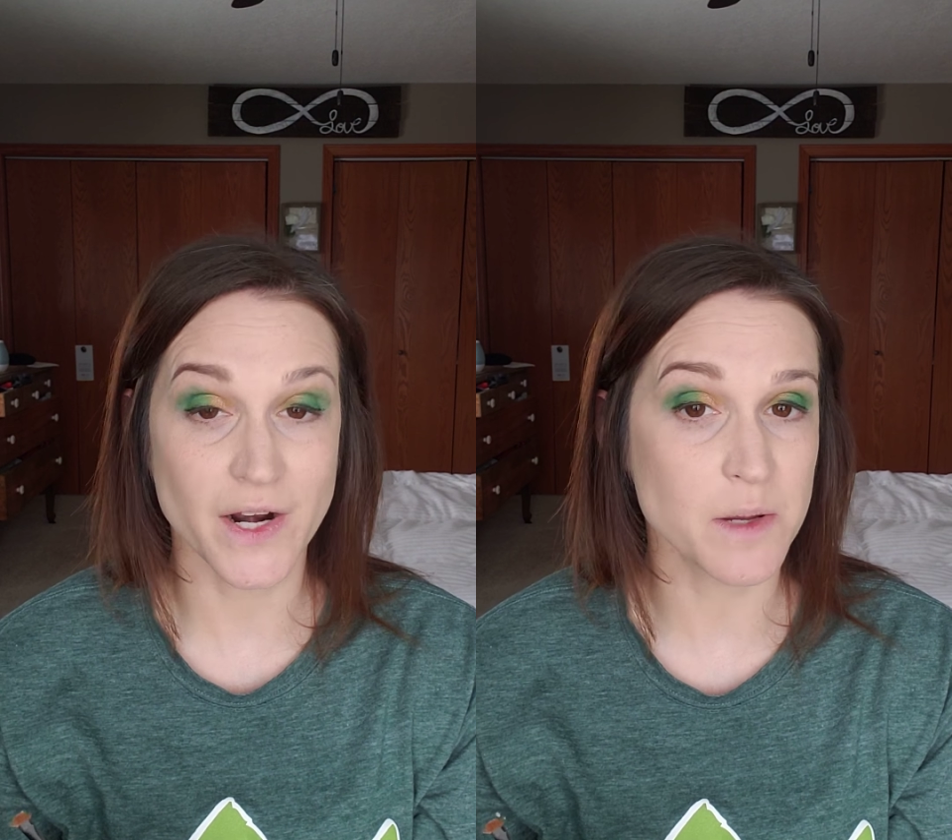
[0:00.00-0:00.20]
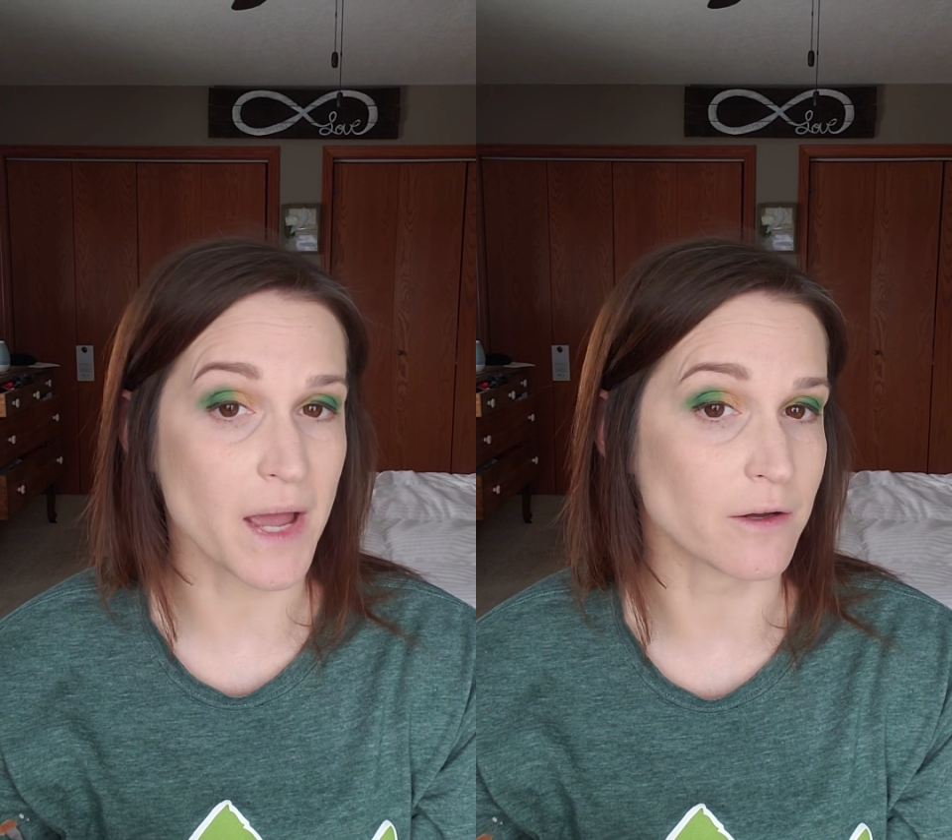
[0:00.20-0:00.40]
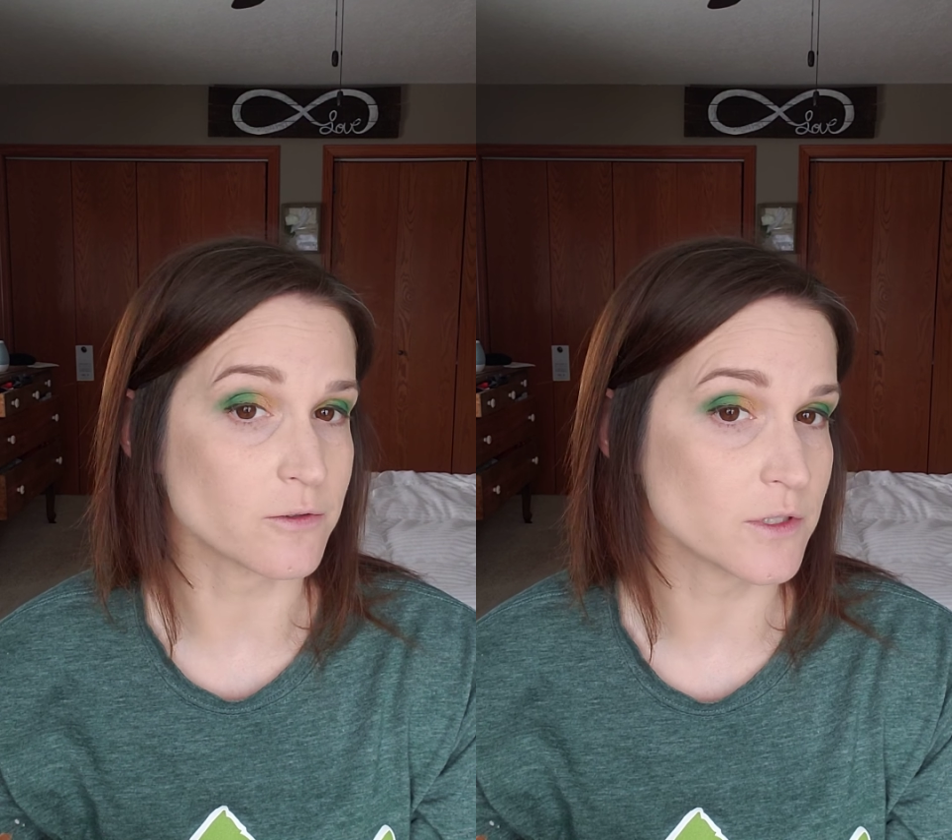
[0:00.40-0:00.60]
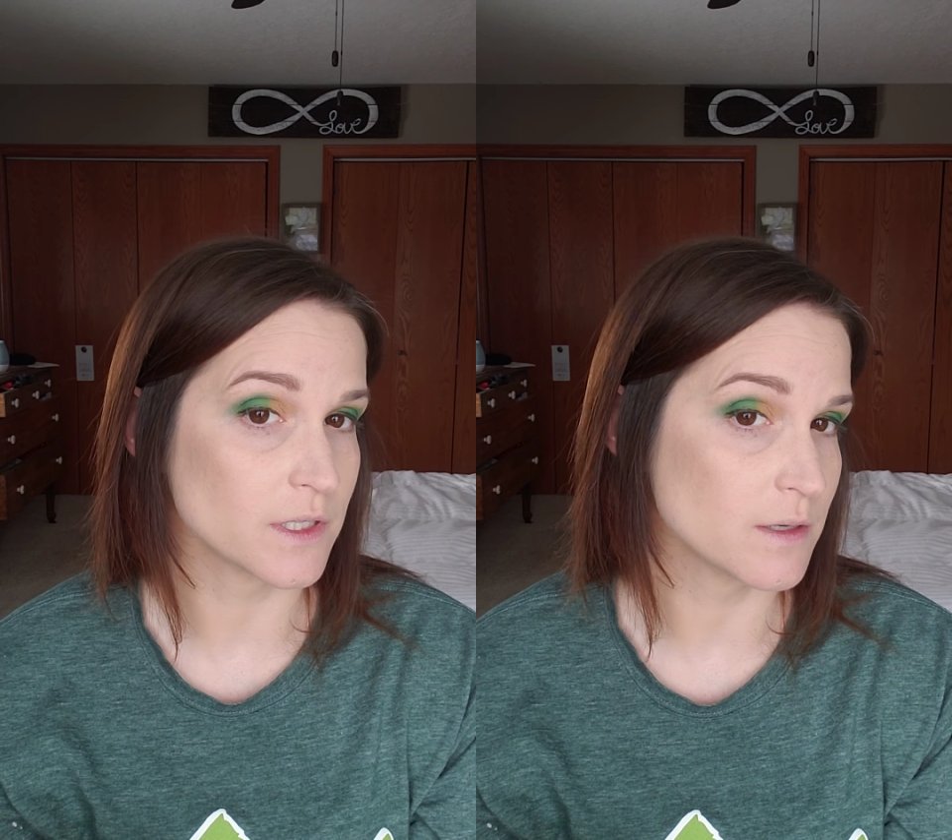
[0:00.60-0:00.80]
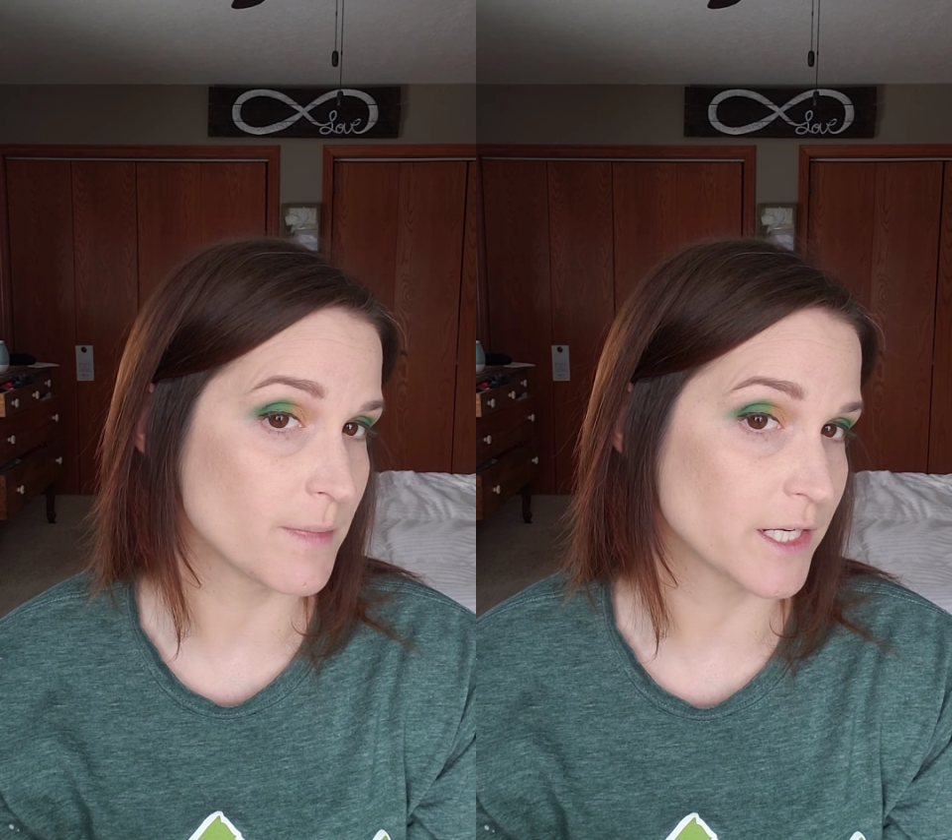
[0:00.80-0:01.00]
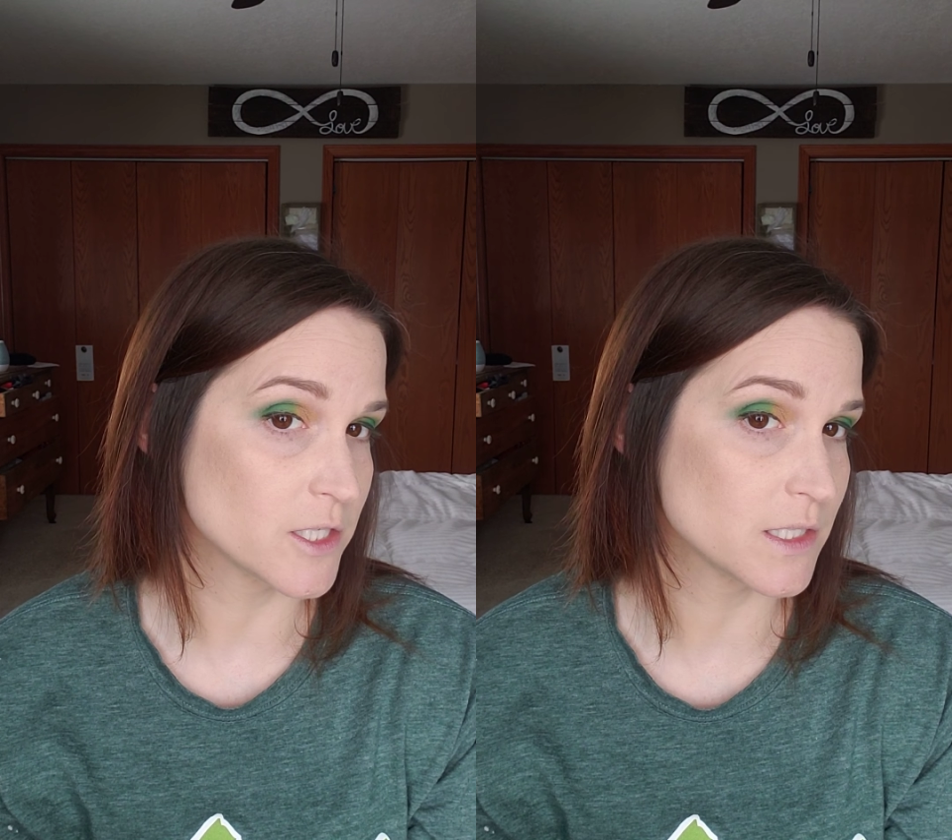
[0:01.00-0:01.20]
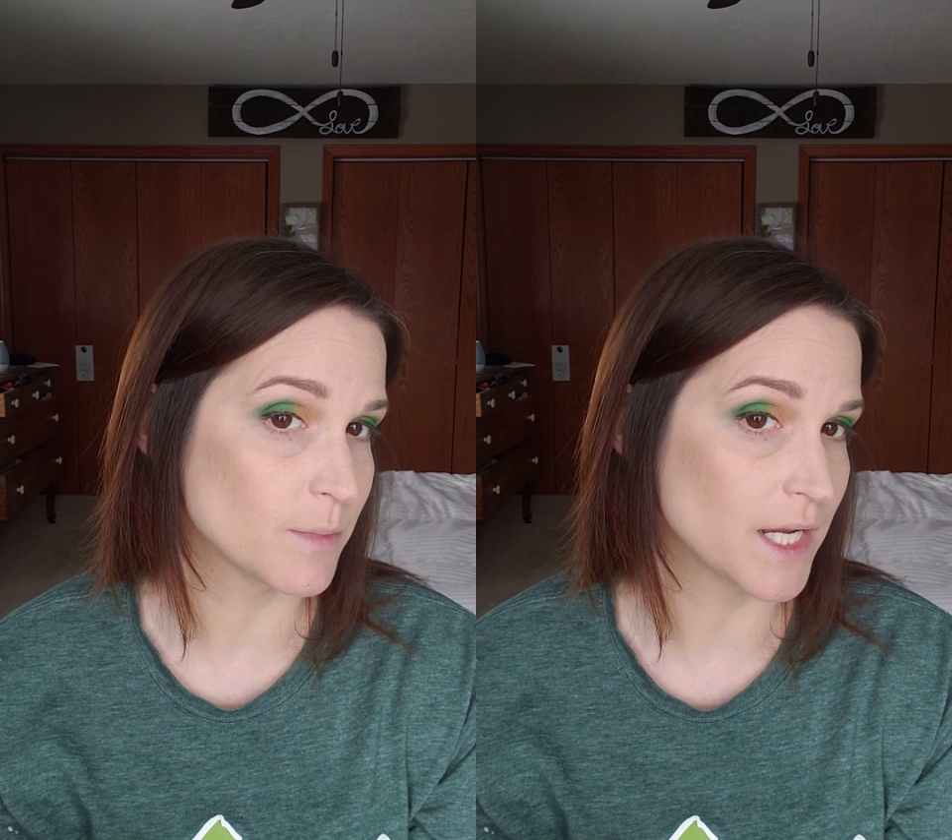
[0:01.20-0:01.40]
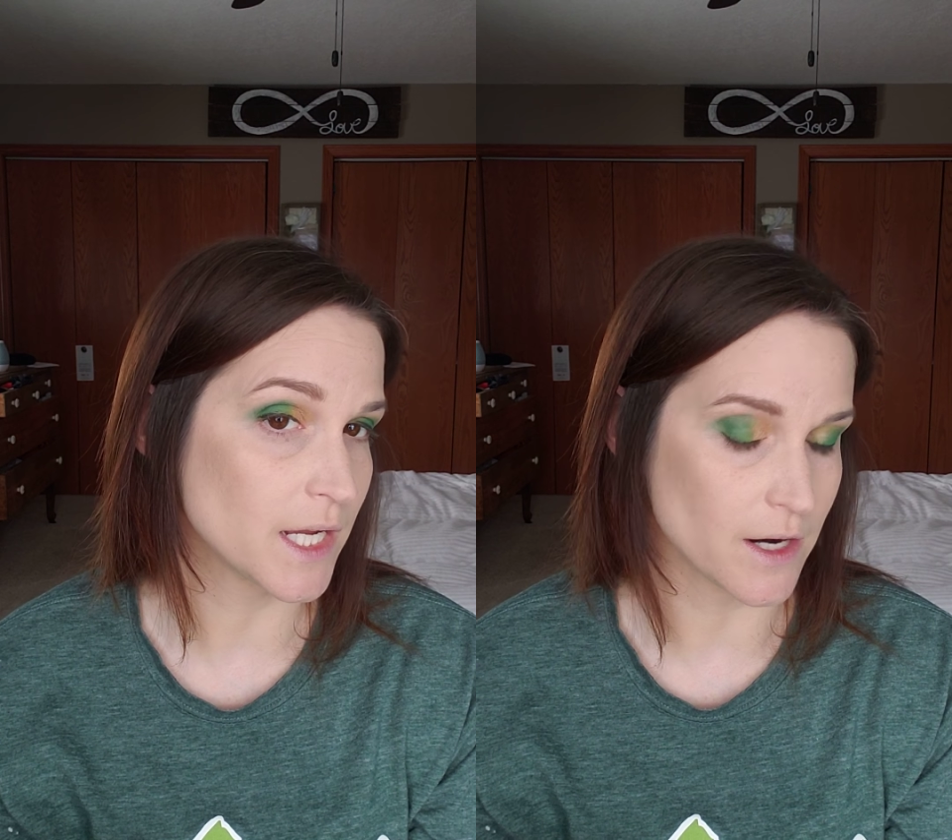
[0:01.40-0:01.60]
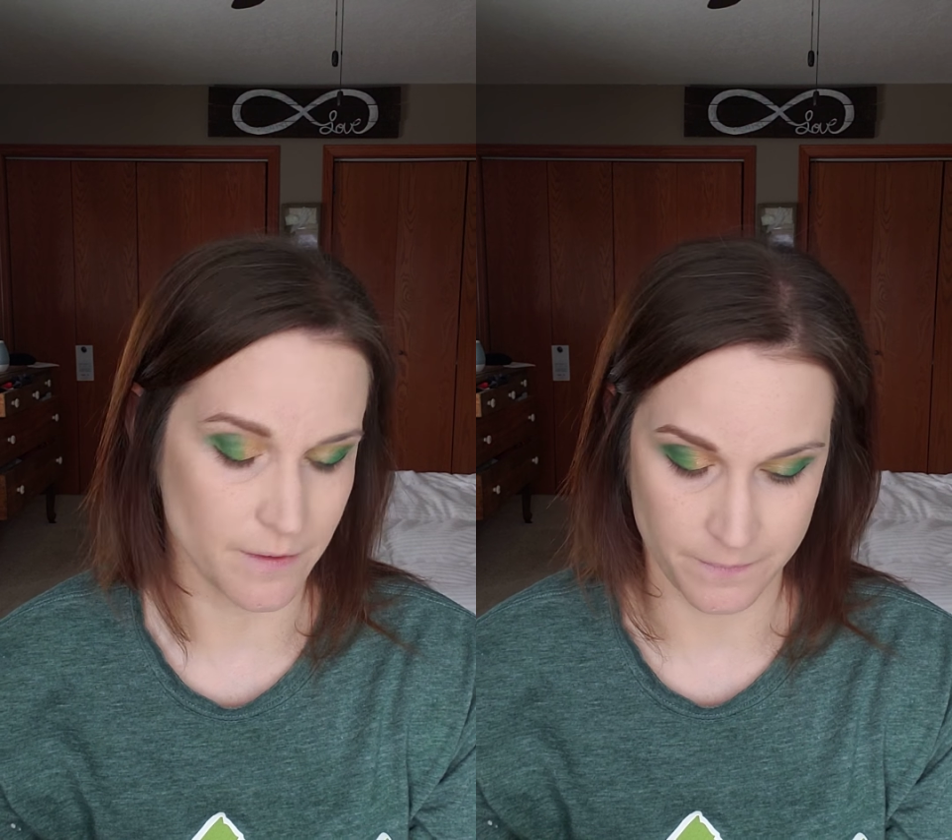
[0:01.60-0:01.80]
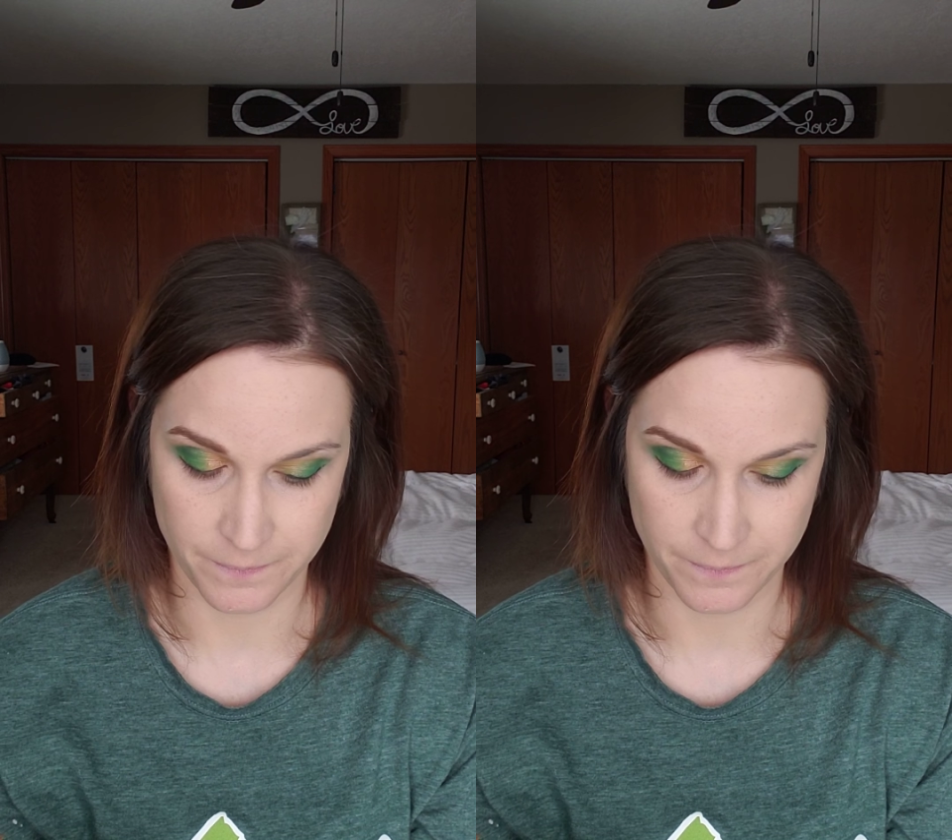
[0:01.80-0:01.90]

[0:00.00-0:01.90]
eyebrows. It matches my hair.